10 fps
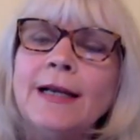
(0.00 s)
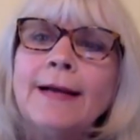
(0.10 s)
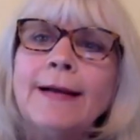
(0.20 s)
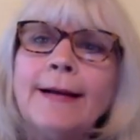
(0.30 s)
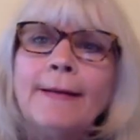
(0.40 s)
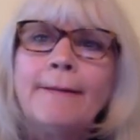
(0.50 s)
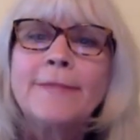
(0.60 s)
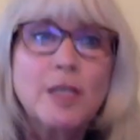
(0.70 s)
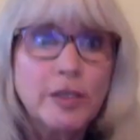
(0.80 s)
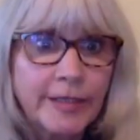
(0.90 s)
um,
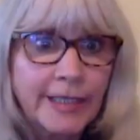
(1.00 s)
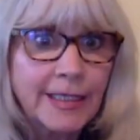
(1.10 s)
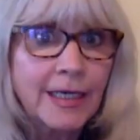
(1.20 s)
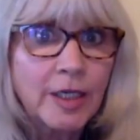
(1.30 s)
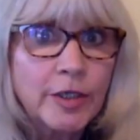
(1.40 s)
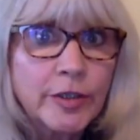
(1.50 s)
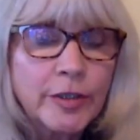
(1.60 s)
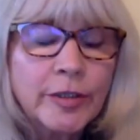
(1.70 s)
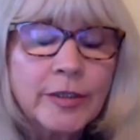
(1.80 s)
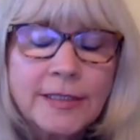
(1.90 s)
you know, they get
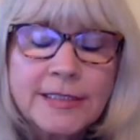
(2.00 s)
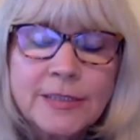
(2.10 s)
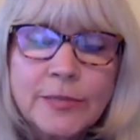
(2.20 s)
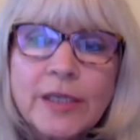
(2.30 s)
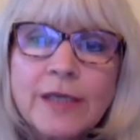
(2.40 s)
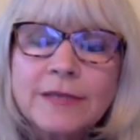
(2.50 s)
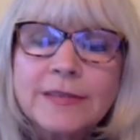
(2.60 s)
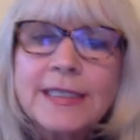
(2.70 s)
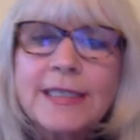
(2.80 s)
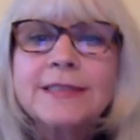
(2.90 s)
harder as the week goes
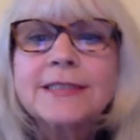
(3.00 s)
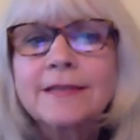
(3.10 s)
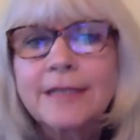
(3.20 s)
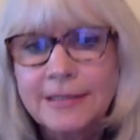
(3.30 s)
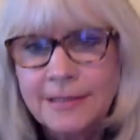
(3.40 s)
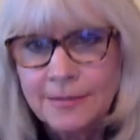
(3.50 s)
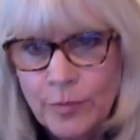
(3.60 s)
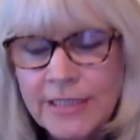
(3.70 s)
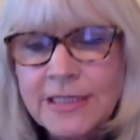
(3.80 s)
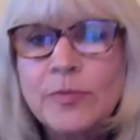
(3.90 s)
on. So I
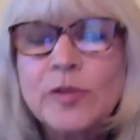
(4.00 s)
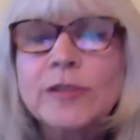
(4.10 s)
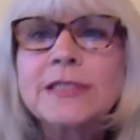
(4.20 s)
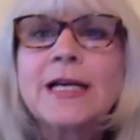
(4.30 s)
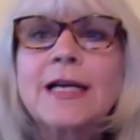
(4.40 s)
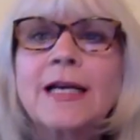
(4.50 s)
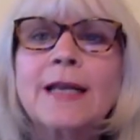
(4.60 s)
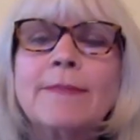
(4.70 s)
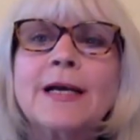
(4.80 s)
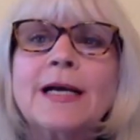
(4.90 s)
waste more
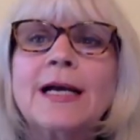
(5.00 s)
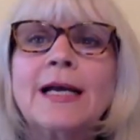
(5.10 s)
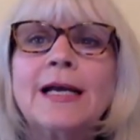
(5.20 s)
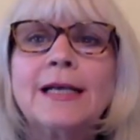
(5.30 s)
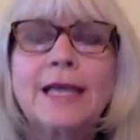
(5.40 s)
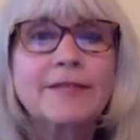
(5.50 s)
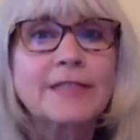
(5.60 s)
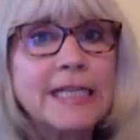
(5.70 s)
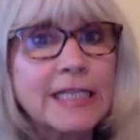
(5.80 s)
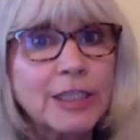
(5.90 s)
time. Uh, have
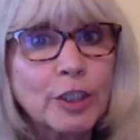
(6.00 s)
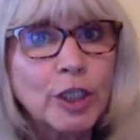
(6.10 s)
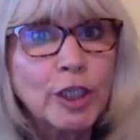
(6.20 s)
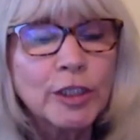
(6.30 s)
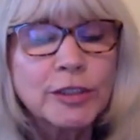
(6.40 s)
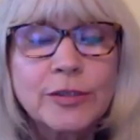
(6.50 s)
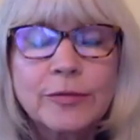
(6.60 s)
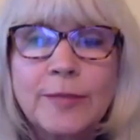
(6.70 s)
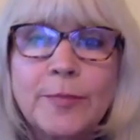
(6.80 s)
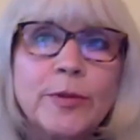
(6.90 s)
to take the dog to
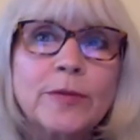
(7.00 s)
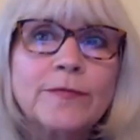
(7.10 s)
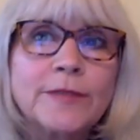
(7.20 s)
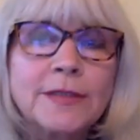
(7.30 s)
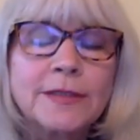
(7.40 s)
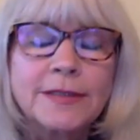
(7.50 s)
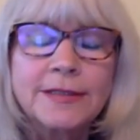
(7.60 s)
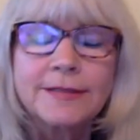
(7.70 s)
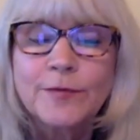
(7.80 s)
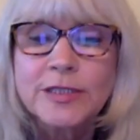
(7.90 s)
our beautiful
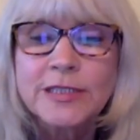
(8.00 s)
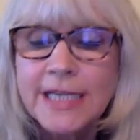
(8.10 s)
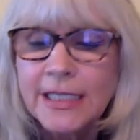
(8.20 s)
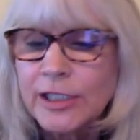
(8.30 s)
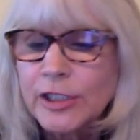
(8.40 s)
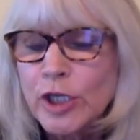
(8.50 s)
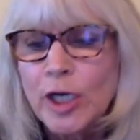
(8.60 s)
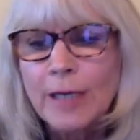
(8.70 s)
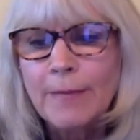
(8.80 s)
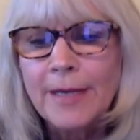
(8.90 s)
Fort Snelling
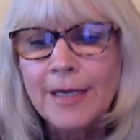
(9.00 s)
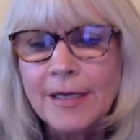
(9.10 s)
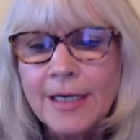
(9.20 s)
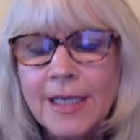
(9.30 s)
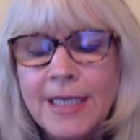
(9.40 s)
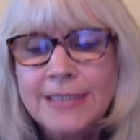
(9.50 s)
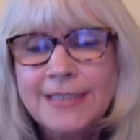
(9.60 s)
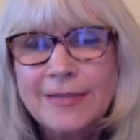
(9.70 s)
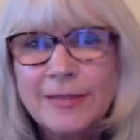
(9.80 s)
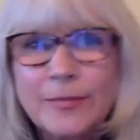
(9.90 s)
Dog Park.
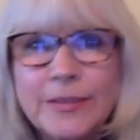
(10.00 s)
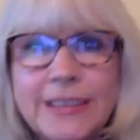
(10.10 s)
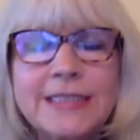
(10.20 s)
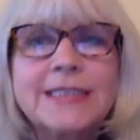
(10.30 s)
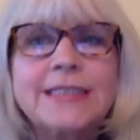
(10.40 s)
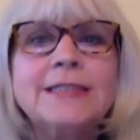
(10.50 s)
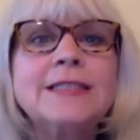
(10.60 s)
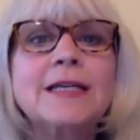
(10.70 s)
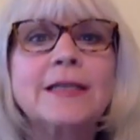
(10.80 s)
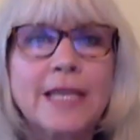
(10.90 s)
So it really isn't
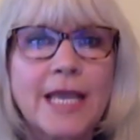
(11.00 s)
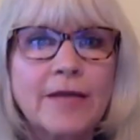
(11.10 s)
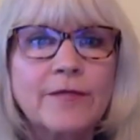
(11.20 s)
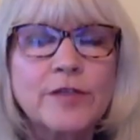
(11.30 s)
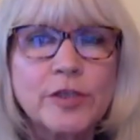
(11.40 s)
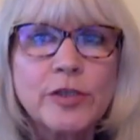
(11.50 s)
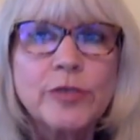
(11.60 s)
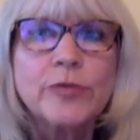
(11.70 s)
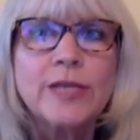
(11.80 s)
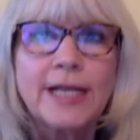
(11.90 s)
until the
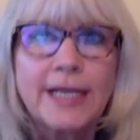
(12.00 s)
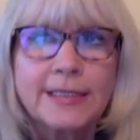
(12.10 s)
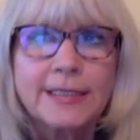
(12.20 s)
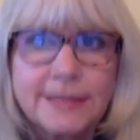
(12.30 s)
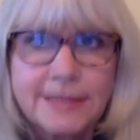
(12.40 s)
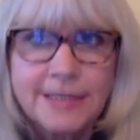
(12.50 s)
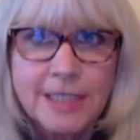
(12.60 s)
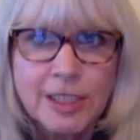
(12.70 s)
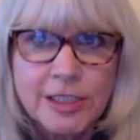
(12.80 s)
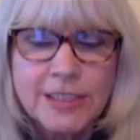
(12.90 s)
afternoon that I
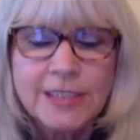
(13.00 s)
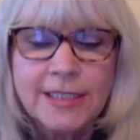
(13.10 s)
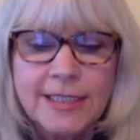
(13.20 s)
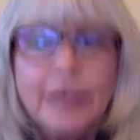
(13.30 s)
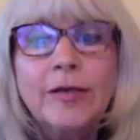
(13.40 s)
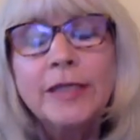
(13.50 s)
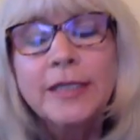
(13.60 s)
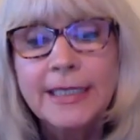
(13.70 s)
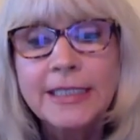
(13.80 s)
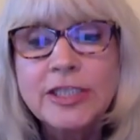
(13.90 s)
start. Think, oh
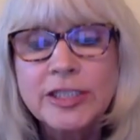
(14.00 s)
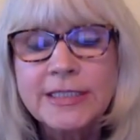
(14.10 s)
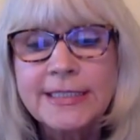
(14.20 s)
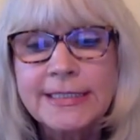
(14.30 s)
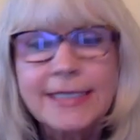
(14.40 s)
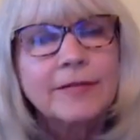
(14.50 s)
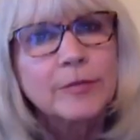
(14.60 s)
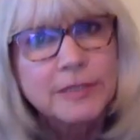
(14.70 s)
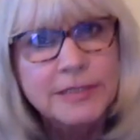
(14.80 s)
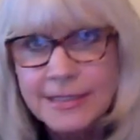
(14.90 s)
yeah, I should sit down.
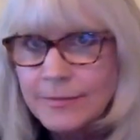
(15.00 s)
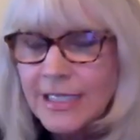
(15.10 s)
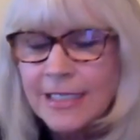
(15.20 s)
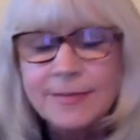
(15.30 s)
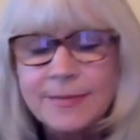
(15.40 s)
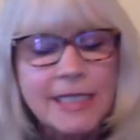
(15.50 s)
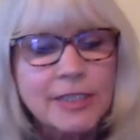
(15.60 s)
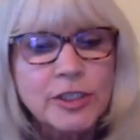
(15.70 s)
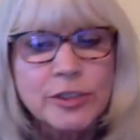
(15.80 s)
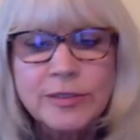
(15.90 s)
Or sometimes I
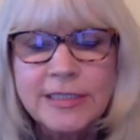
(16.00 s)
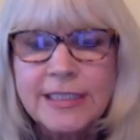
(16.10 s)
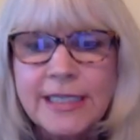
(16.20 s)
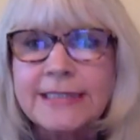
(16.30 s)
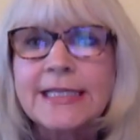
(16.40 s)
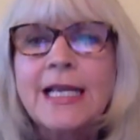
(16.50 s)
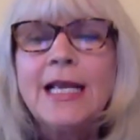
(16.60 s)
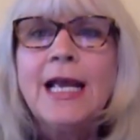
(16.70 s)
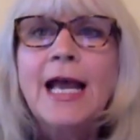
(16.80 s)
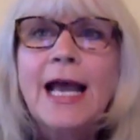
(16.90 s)
choose the nights.
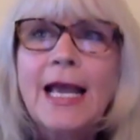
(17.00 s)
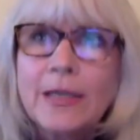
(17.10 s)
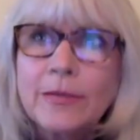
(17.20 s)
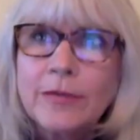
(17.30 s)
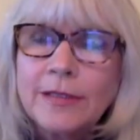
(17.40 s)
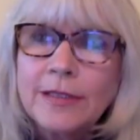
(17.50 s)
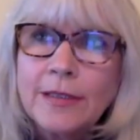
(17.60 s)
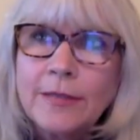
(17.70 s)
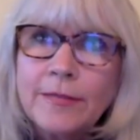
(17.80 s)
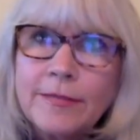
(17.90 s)
I
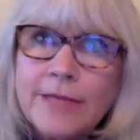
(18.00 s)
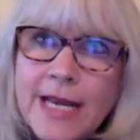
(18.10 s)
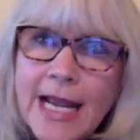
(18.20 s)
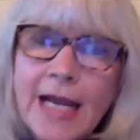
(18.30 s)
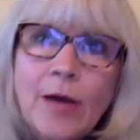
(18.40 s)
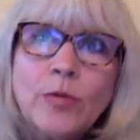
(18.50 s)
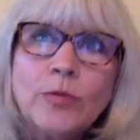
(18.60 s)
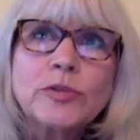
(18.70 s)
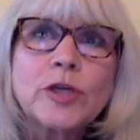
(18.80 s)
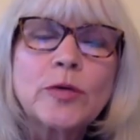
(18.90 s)

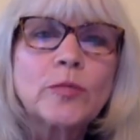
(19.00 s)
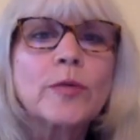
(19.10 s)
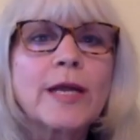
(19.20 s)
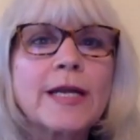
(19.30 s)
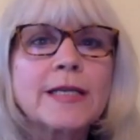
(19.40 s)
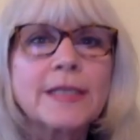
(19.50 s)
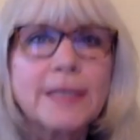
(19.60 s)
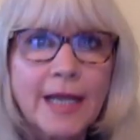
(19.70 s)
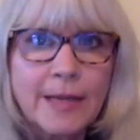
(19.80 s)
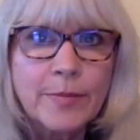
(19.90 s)
now don't write in
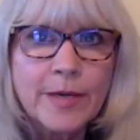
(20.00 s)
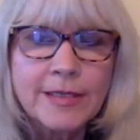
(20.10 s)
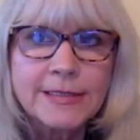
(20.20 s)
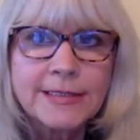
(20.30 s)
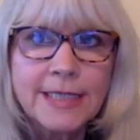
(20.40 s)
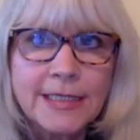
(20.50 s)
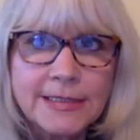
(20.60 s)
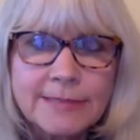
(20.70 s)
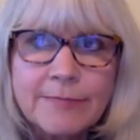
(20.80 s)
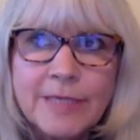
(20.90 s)
libraries
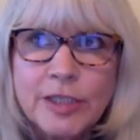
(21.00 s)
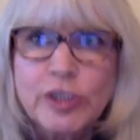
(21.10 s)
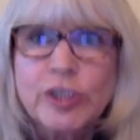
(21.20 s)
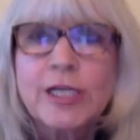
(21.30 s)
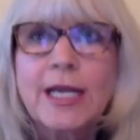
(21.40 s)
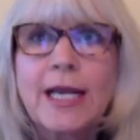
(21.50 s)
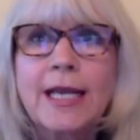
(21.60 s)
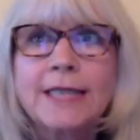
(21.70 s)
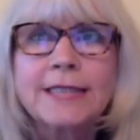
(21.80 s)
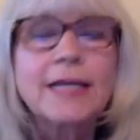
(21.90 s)
as much
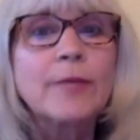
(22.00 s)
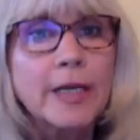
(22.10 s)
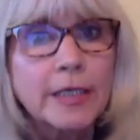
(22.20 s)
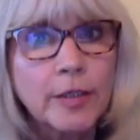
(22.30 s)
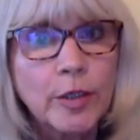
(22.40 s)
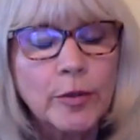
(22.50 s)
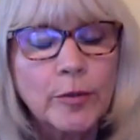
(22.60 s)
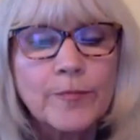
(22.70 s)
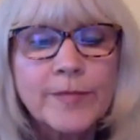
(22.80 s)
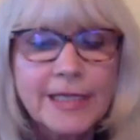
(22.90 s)
as I write at
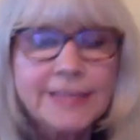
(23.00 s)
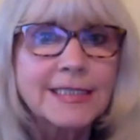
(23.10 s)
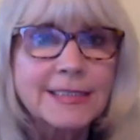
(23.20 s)
home, as I